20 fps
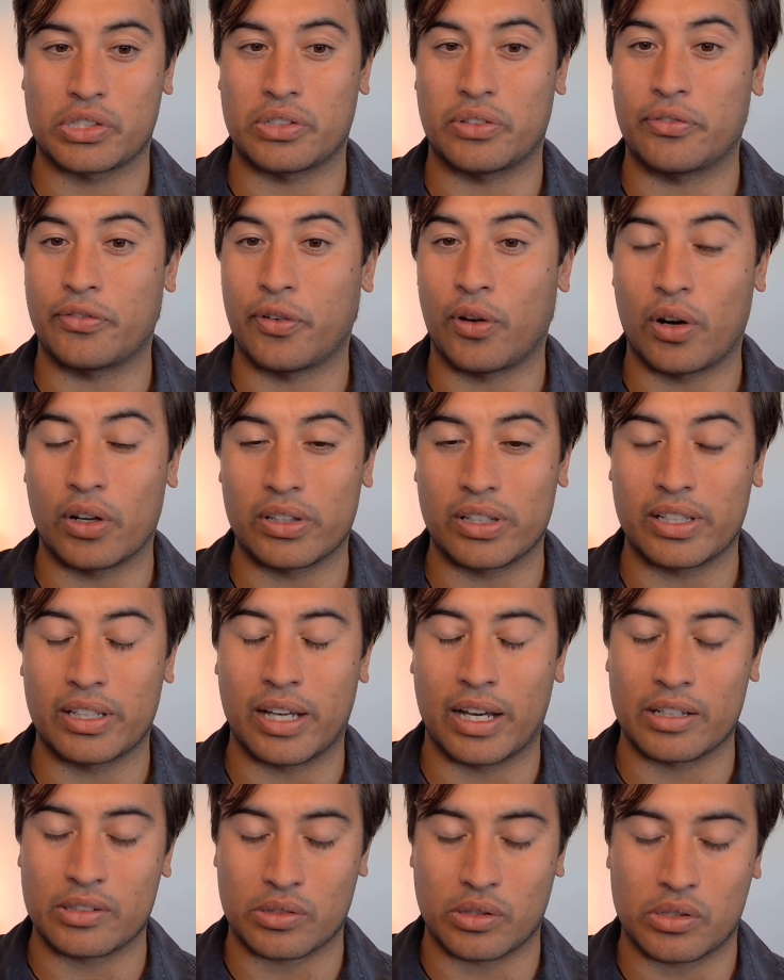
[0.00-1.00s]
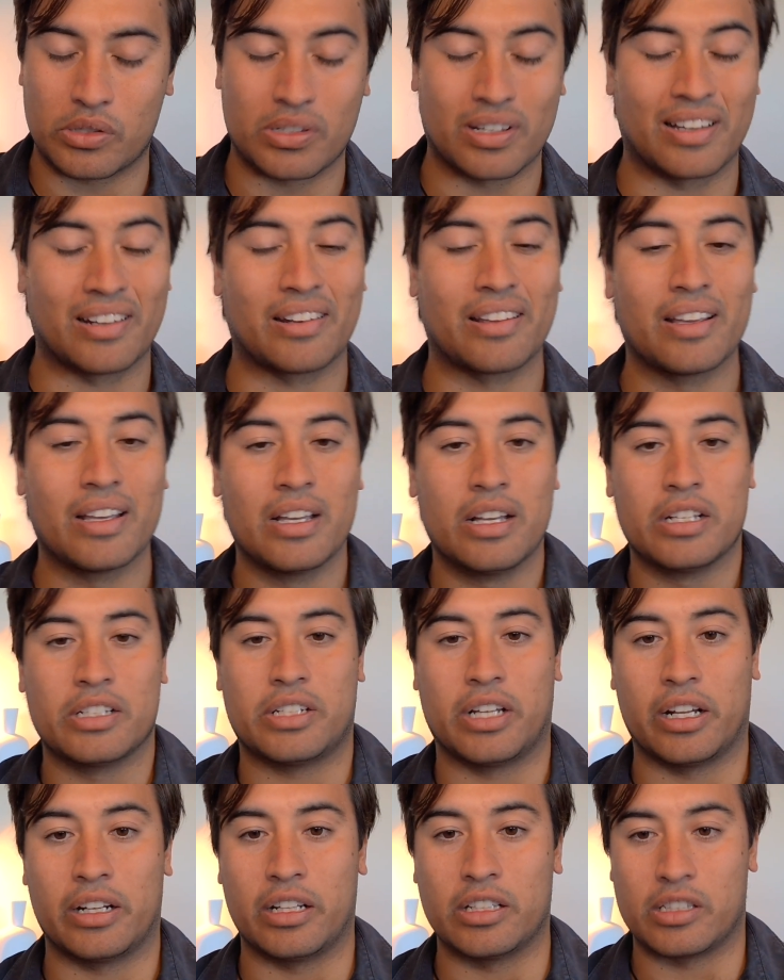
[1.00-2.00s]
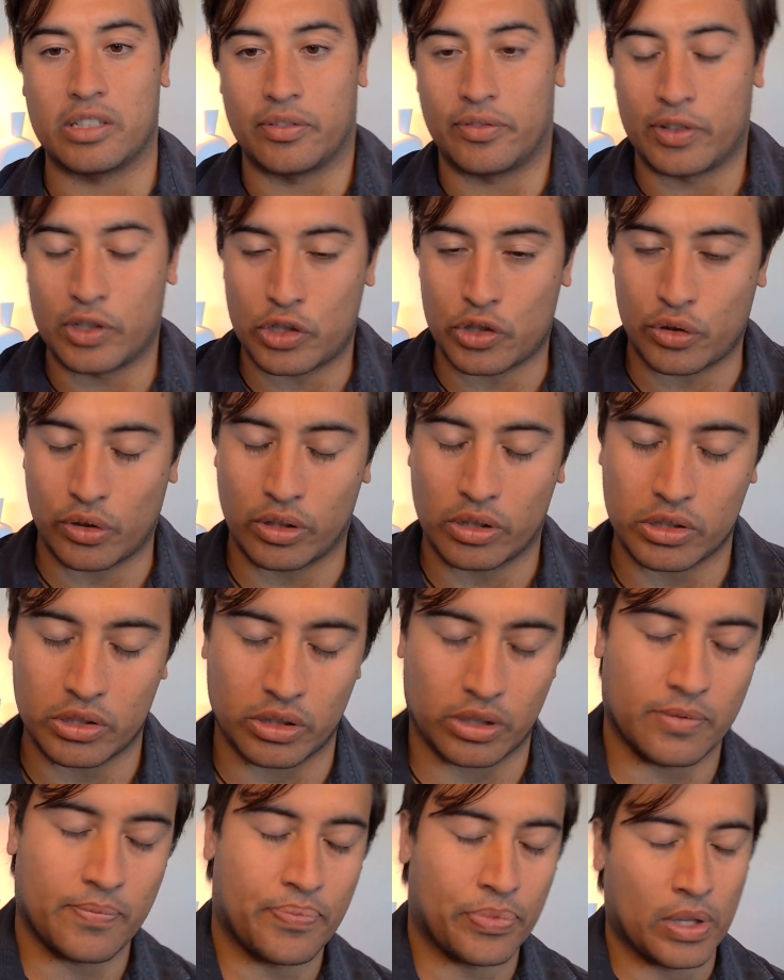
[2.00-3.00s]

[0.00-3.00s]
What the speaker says: And finally, as I said, 10 is infrastructure.